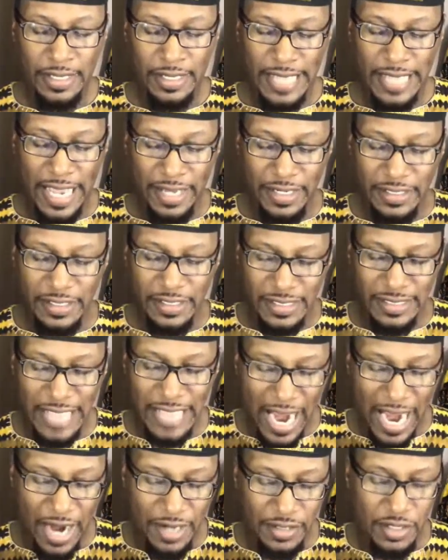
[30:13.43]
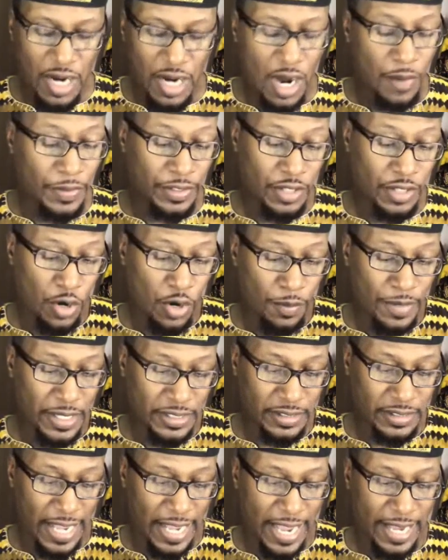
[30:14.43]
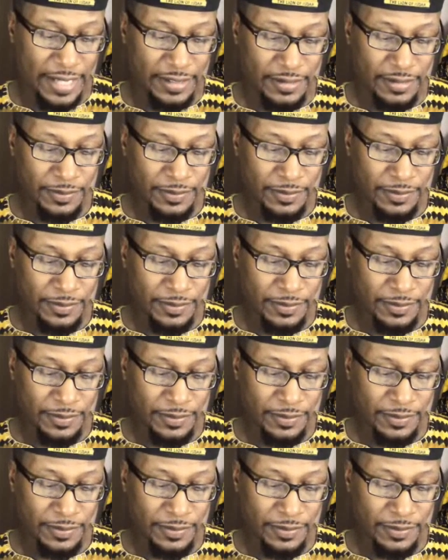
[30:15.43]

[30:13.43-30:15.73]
down his entire jaw with no mustache.